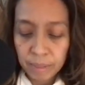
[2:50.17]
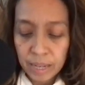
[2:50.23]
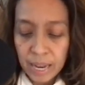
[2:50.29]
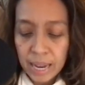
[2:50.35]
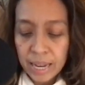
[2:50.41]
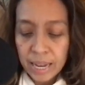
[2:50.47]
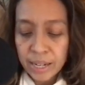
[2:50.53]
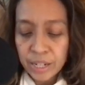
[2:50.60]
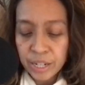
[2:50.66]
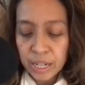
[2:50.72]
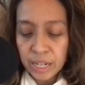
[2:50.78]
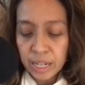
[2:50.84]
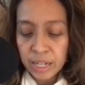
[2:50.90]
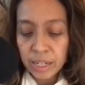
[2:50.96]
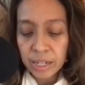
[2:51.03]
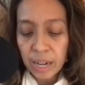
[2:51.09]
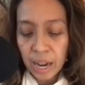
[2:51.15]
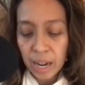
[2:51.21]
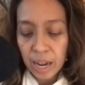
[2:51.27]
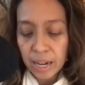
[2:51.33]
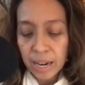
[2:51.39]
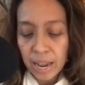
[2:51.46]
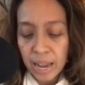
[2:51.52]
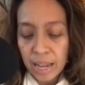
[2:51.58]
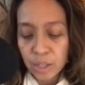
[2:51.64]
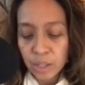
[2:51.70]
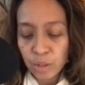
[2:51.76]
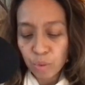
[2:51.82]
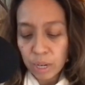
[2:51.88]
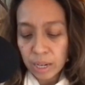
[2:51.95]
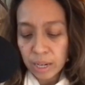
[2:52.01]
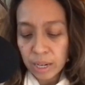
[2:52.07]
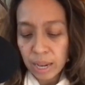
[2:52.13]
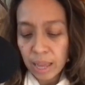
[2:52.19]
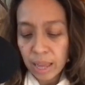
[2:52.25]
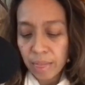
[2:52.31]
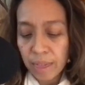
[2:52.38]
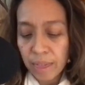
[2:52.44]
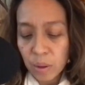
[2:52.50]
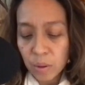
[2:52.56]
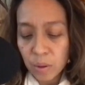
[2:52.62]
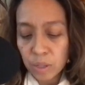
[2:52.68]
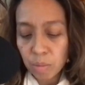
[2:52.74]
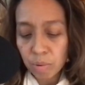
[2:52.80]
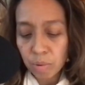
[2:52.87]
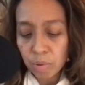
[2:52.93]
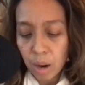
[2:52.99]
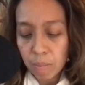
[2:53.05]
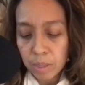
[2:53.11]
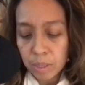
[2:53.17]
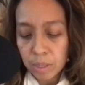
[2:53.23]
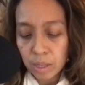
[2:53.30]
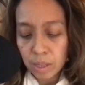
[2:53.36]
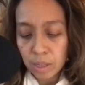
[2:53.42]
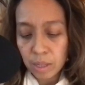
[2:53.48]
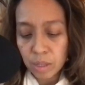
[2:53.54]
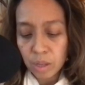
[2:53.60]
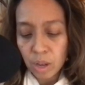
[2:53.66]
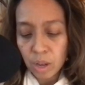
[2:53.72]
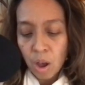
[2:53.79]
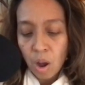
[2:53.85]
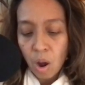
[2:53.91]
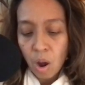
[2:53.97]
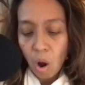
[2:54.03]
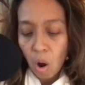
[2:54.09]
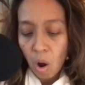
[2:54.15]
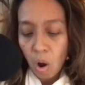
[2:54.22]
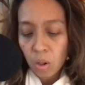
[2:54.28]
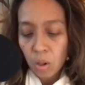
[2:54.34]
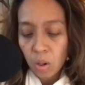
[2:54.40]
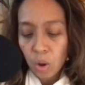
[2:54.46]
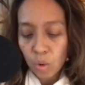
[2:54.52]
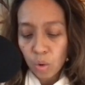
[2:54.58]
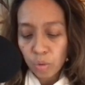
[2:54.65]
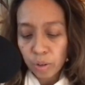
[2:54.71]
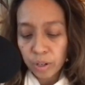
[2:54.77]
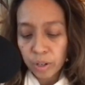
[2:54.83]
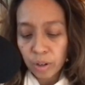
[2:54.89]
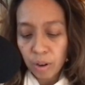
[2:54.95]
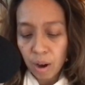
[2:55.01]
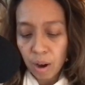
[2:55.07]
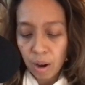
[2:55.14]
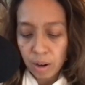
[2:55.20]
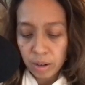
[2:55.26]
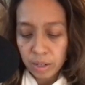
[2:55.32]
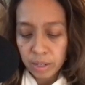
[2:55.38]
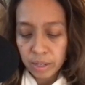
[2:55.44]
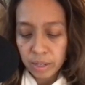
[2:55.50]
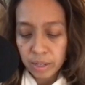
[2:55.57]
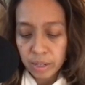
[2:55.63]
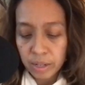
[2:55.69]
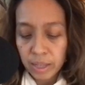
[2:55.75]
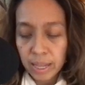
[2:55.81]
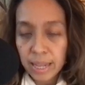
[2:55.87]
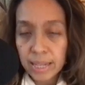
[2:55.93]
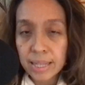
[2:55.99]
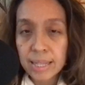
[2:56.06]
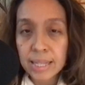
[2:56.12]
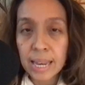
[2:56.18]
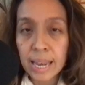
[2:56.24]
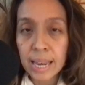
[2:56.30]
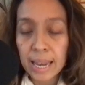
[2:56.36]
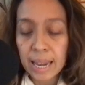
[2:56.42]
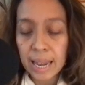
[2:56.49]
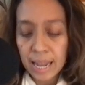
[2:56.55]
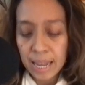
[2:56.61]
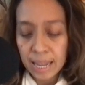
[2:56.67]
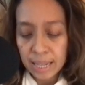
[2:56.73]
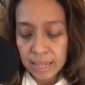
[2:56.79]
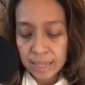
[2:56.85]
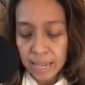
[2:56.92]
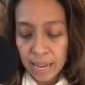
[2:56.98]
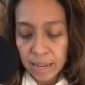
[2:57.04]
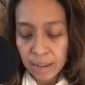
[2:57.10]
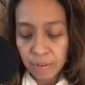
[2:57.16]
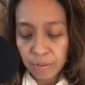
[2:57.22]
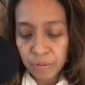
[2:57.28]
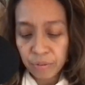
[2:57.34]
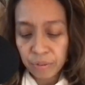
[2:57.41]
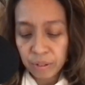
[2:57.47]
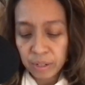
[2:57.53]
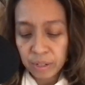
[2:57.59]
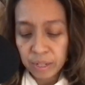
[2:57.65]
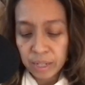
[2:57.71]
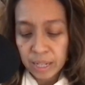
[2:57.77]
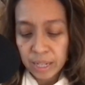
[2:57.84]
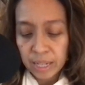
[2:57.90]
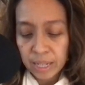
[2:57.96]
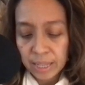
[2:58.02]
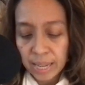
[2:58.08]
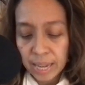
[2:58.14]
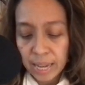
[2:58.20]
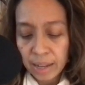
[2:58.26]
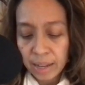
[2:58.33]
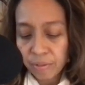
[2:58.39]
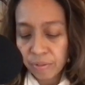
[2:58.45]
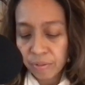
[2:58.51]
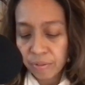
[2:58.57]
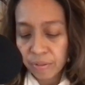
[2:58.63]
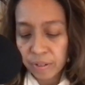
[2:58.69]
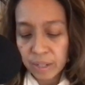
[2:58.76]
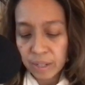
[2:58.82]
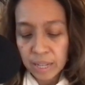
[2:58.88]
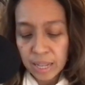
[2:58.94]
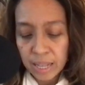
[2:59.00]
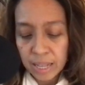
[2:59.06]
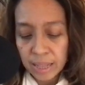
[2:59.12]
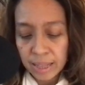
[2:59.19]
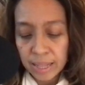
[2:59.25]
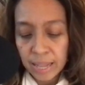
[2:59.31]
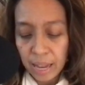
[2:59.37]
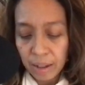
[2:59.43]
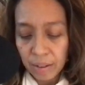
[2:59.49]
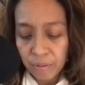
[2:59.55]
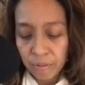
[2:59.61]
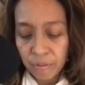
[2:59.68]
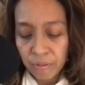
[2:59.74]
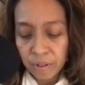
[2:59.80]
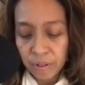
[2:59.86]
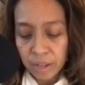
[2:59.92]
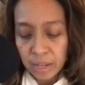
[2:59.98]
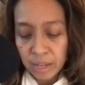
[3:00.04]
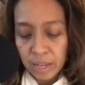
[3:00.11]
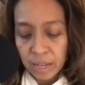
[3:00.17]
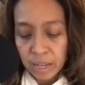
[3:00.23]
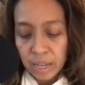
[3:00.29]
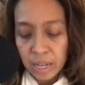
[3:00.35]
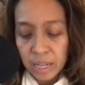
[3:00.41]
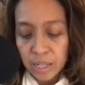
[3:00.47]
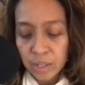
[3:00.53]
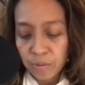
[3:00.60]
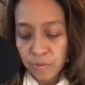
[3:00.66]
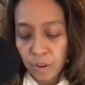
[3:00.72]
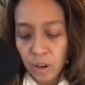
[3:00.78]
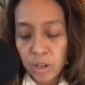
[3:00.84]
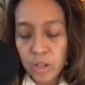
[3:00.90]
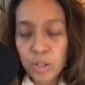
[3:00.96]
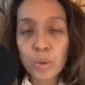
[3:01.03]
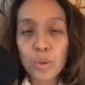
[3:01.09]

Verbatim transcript: Indeed, God has written a thousand promises all over your heart that say, Life, life, life is far too